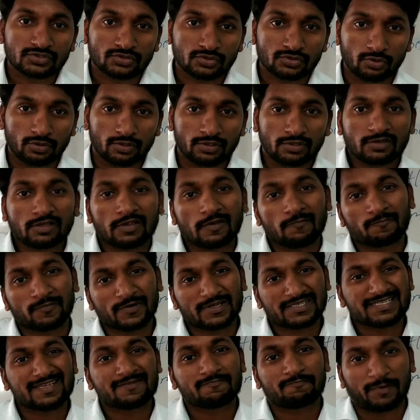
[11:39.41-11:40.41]
So
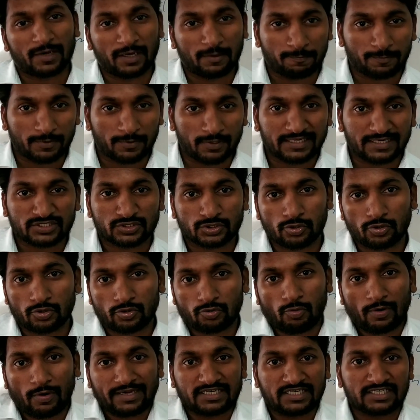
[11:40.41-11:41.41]
impressing people, it's
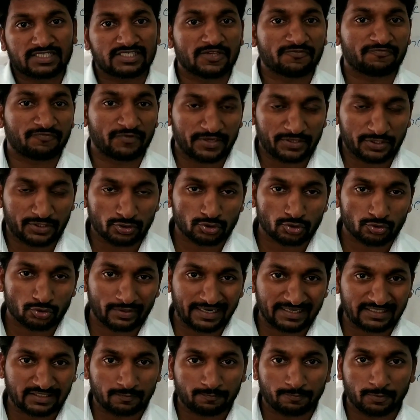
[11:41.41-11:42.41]
so quite easy for you
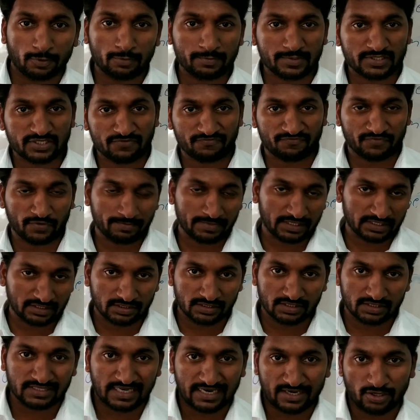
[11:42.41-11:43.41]
to get the permission from
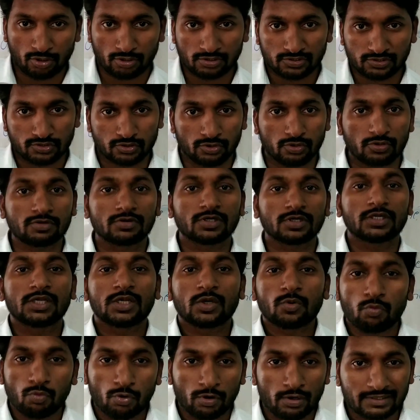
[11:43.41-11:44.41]
others and also
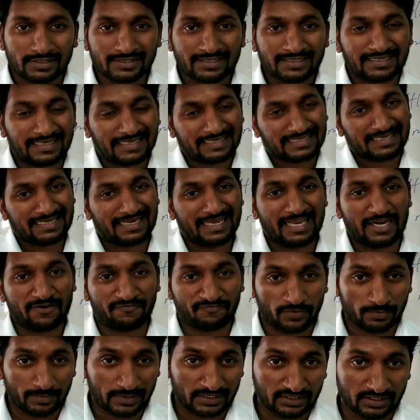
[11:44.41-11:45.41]
getting
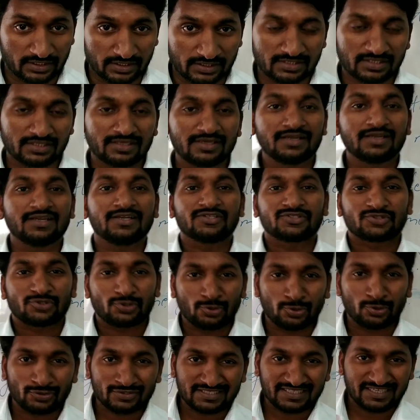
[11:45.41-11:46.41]
help from others.
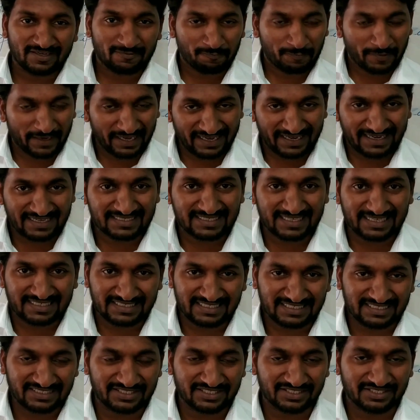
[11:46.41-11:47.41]
So dear parents
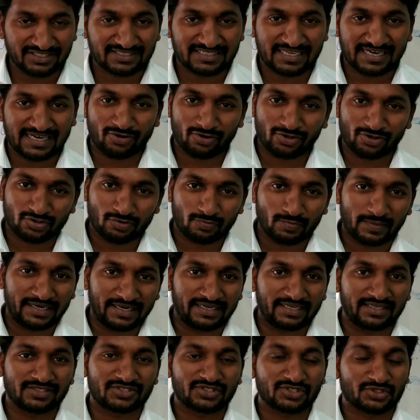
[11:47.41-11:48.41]
and teachers and also
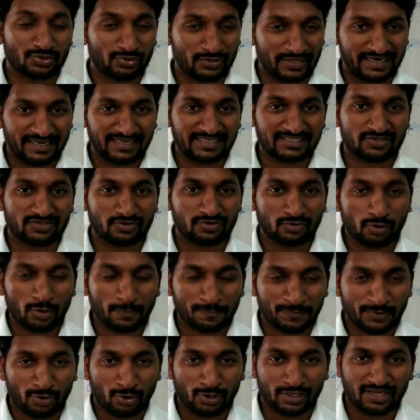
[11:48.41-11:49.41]
my dear students,
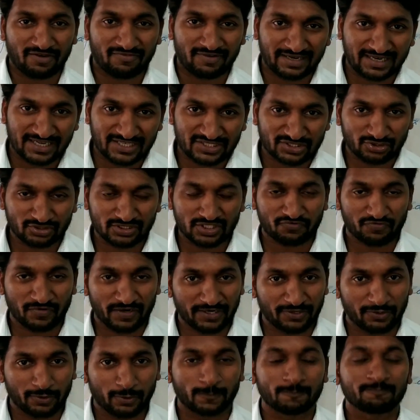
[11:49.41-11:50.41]
hope you all have understood this
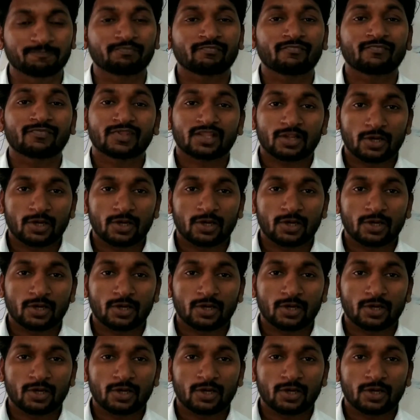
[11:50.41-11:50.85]
video.